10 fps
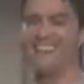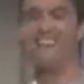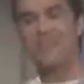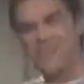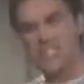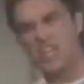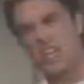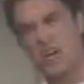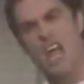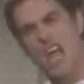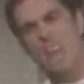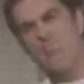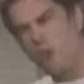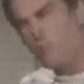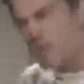you're going to sit here
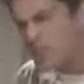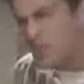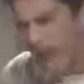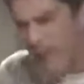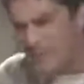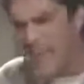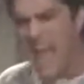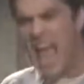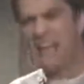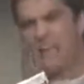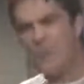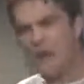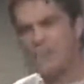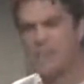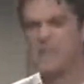and throw me scraps and
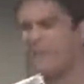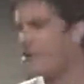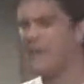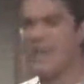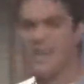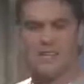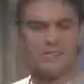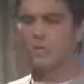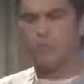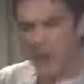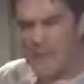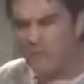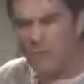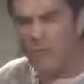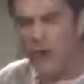expect me to feel
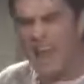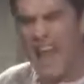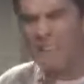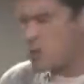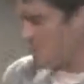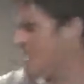grateful for it after you...